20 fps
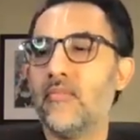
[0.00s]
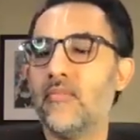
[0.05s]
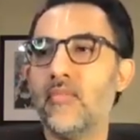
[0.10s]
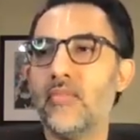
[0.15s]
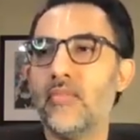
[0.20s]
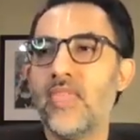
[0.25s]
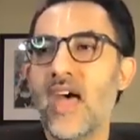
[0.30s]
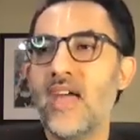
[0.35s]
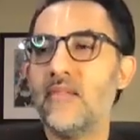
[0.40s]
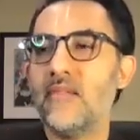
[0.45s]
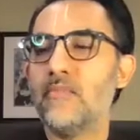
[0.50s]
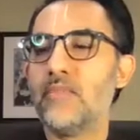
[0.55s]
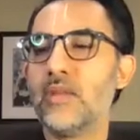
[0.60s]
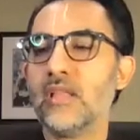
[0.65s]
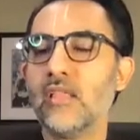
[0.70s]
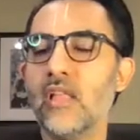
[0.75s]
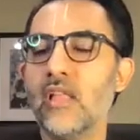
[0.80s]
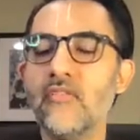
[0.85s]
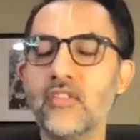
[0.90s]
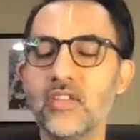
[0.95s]
that
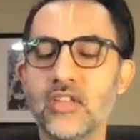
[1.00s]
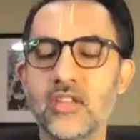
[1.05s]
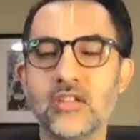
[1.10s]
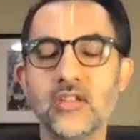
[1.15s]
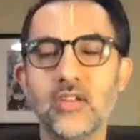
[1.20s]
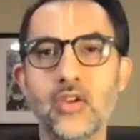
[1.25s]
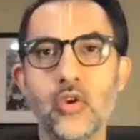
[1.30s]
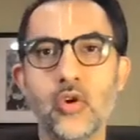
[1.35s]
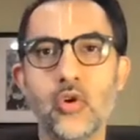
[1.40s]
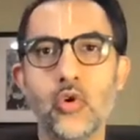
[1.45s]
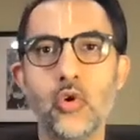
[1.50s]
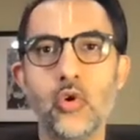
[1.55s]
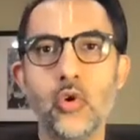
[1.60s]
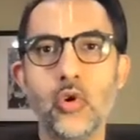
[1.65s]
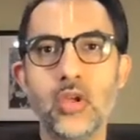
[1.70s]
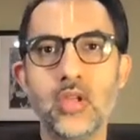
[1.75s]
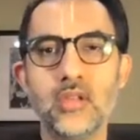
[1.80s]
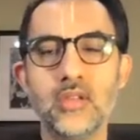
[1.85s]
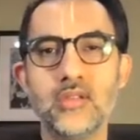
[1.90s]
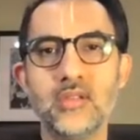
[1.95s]
beloved who
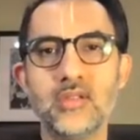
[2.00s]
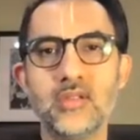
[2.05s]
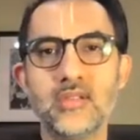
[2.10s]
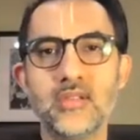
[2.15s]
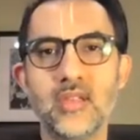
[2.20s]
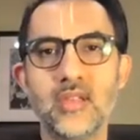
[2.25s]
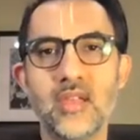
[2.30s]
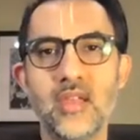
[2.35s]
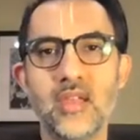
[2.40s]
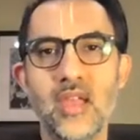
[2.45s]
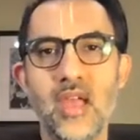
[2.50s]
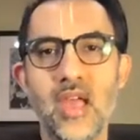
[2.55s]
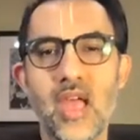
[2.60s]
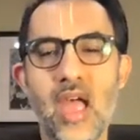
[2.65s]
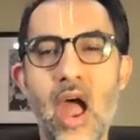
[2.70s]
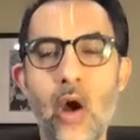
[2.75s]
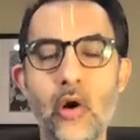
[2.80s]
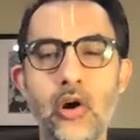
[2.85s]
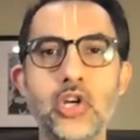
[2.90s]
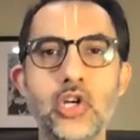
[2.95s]
is
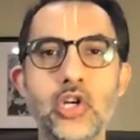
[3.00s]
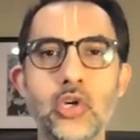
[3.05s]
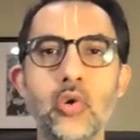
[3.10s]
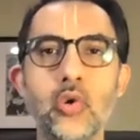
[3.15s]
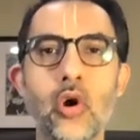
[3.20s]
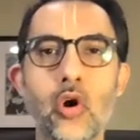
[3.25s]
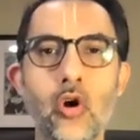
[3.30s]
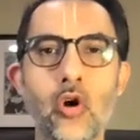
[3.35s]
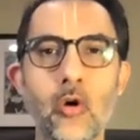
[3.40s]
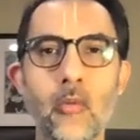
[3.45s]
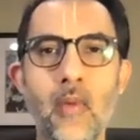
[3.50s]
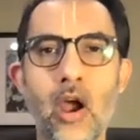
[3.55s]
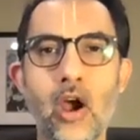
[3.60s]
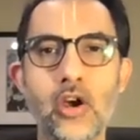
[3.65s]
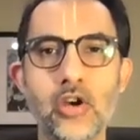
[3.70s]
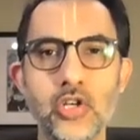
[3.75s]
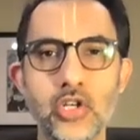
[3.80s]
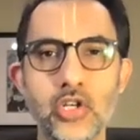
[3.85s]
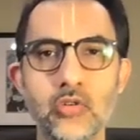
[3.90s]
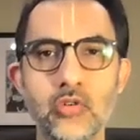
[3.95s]
our true home, our
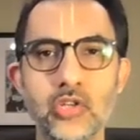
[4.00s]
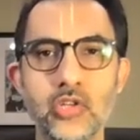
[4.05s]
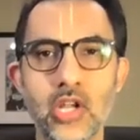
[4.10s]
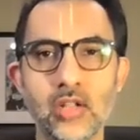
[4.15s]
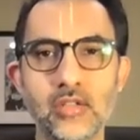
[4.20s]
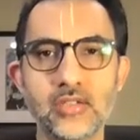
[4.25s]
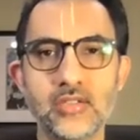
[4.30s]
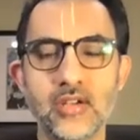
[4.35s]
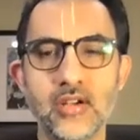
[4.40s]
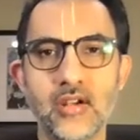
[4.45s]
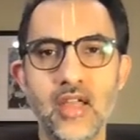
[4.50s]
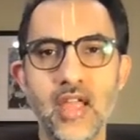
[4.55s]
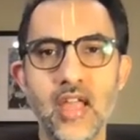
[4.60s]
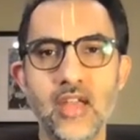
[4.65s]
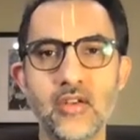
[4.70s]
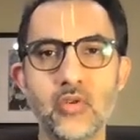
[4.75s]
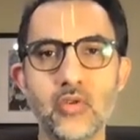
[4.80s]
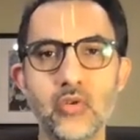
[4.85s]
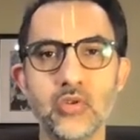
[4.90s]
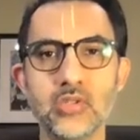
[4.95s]
true shelter,
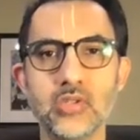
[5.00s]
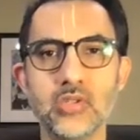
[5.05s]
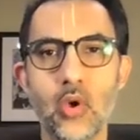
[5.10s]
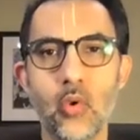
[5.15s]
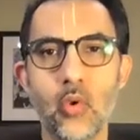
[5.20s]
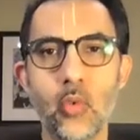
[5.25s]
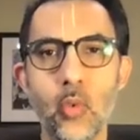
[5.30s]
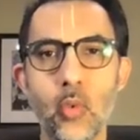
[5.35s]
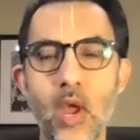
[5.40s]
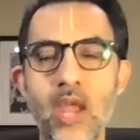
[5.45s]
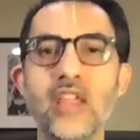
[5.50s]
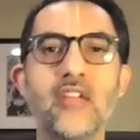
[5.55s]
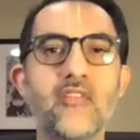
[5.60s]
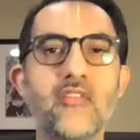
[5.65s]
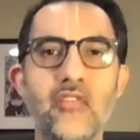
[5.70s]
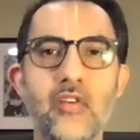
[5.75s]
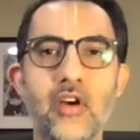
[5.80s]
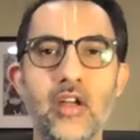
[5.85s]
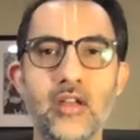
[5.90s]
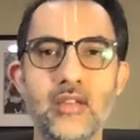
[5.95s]
and who's waiting
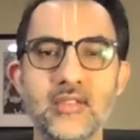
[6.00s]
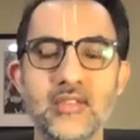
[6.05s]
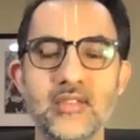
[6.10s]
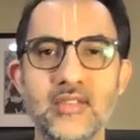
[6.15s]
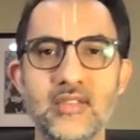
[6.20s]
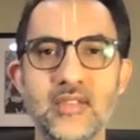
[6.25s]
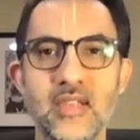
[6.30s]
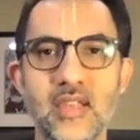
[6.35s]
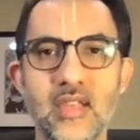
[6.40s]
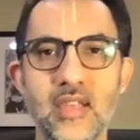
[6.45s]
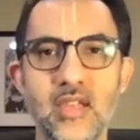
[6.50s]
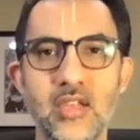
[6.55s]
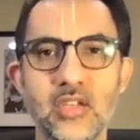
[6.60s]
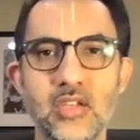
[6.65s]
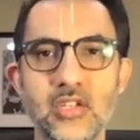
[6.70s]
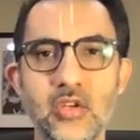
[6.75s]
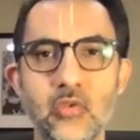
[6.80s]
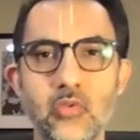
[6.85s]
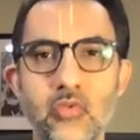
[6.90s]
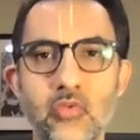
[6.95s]
for us
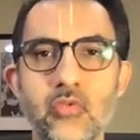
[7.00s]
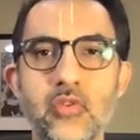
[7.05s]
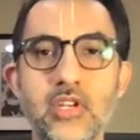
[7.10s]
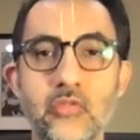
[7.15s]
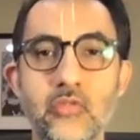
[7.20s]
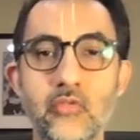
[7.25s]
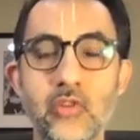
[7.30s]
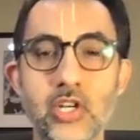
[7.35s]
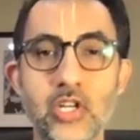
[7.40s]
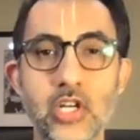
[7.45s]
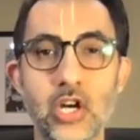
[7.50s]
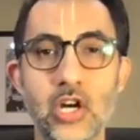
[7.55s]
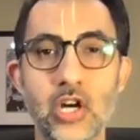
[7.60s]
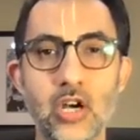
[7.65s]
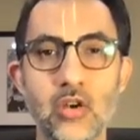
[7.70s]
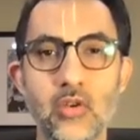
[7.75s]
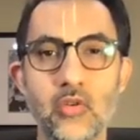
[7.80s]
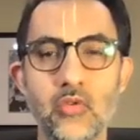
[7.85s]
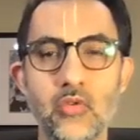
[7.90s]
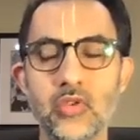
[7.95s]
to
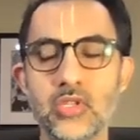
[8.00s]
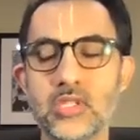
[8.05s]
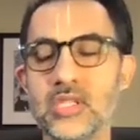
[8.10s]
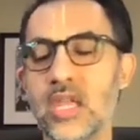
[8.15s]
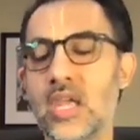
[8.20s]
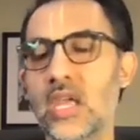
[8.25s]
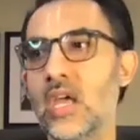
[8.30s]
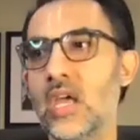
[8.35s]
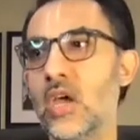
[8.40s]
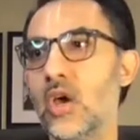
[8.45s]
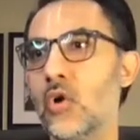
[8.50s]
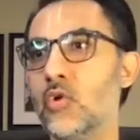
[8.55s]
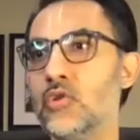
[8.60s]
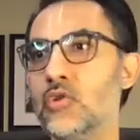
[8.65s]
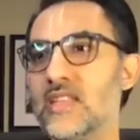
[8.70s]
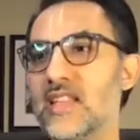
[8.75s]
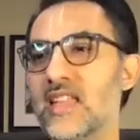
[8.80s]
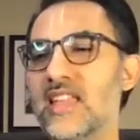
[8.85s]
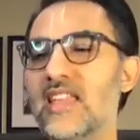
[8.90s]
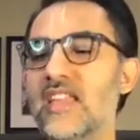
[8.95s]
return, who's
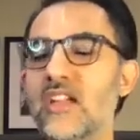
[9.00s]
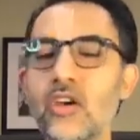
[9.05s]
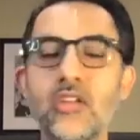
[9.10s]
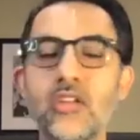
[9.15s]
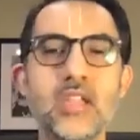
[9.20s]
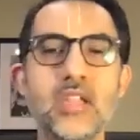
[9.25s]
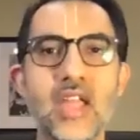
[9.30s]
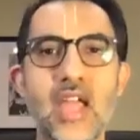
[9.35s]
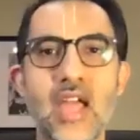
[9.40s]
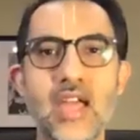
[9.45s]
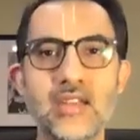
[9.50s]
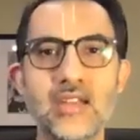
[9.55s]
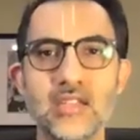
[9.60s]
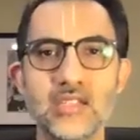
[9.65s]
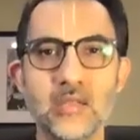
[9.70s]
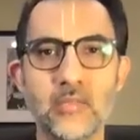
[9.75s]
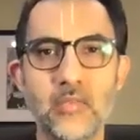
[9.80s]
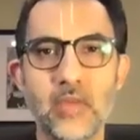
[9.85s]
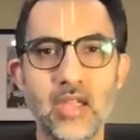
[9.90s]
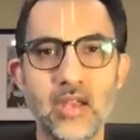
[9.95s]
eagerly
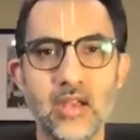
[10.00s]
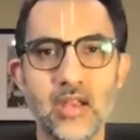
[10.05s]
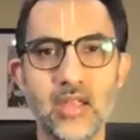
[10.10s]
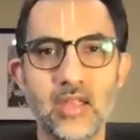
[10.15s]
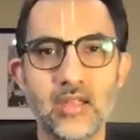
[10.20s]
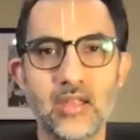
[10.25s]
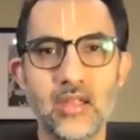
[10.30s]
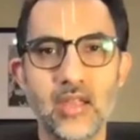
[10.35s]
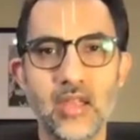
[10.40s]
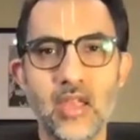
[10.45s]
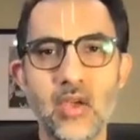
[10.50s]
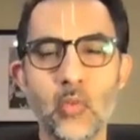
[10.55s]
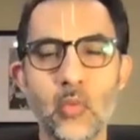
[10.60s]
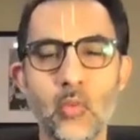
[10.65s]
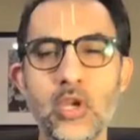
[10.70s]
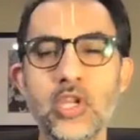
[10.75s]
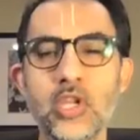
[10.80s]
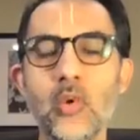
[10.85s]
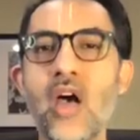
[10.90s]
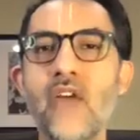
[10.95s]
anticipating.
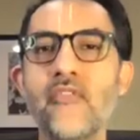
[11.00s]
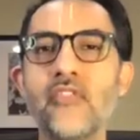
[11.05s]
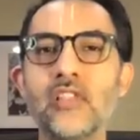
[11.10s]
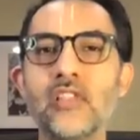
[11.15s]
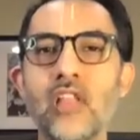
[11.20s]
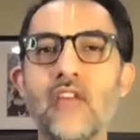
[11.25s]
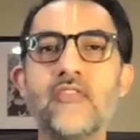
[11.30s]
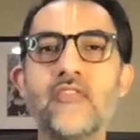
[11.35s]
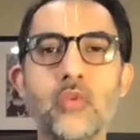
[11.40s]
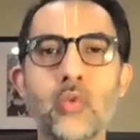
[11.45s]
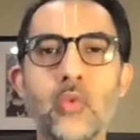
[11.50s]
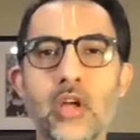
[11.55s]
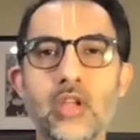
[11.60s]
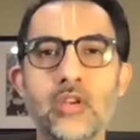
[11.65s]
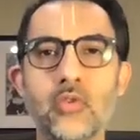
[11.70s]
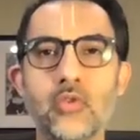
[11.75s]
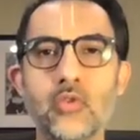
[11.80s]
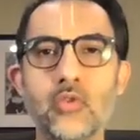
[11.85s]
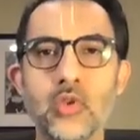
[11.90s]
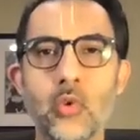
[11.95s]
When you have a loved one
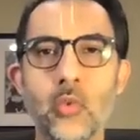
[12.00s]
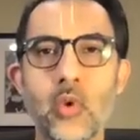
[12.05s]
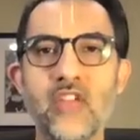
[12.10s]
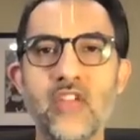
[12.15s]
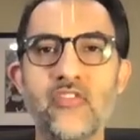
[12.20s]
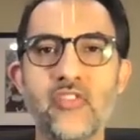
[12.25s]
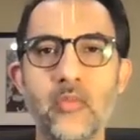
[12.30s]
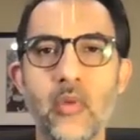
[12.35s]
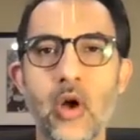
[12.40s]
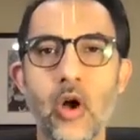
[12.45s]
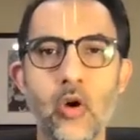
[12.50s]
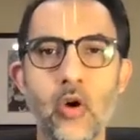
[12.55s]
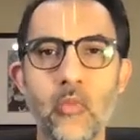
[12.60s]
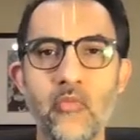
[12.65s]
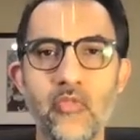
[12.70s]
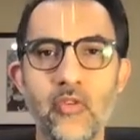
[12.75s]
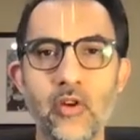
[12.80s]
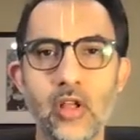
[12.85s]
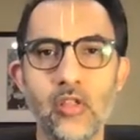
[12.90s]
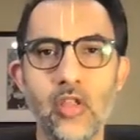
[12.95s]
who's away from home
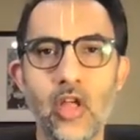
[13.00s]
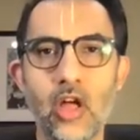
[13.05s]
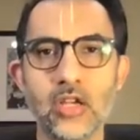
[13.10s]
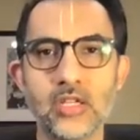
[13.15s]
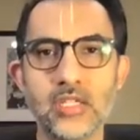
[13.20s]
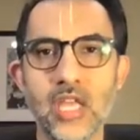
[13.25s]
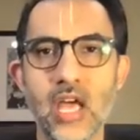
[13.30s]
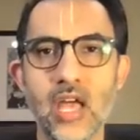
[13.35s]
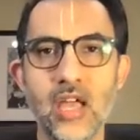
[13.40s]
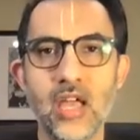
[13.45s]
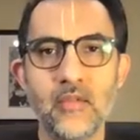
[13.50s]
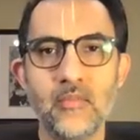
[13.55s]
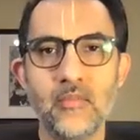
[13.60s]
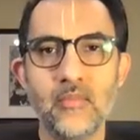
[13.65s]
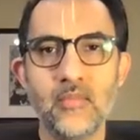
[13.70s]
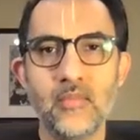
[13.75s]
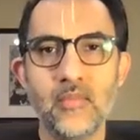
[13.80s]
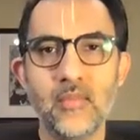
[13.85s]
for a long time,